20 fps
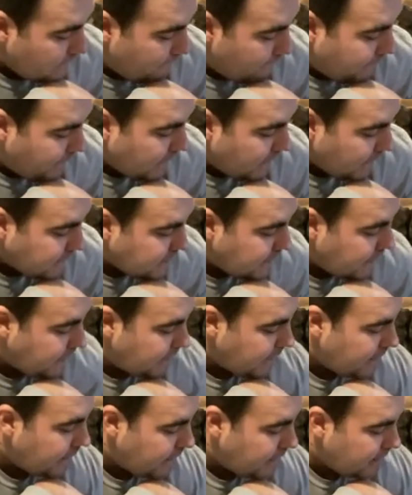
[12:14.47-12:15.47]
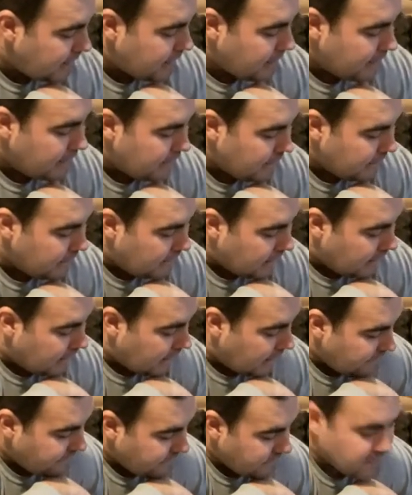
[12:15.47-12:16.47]
But uh,
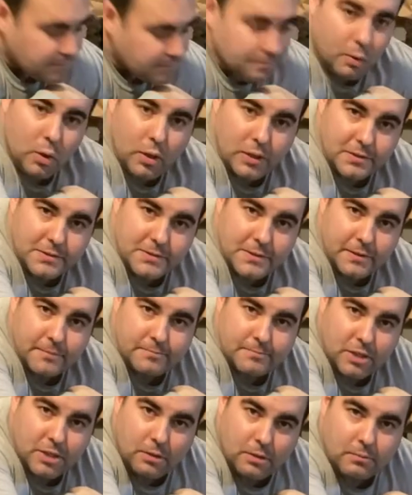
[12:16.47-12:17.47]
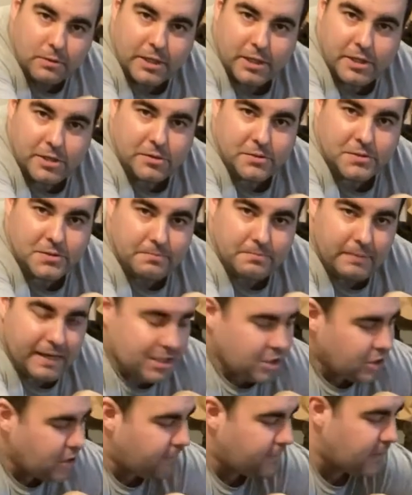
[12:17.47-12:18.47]
I found some boards. So we're gonna do some
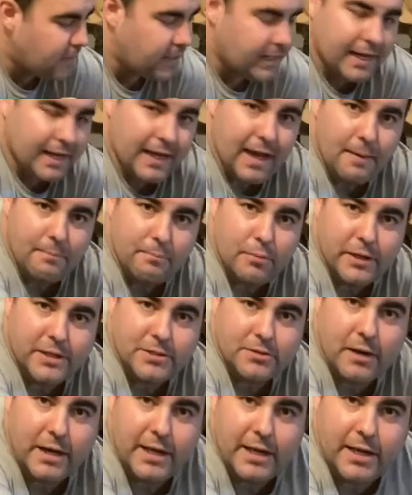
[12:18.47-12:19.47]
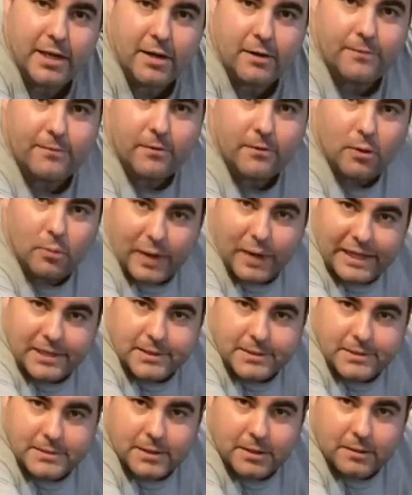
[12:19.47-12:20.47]
makeshift and then I got bricks right here for a weight.
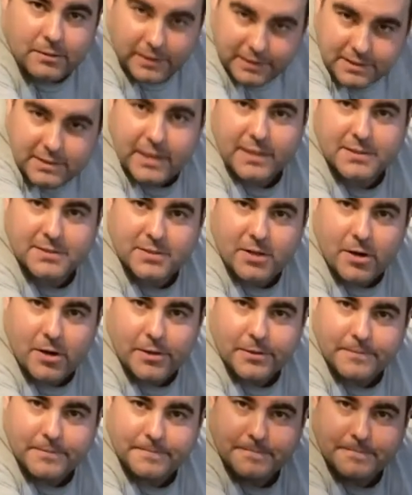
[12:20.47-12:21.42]
So let's get started.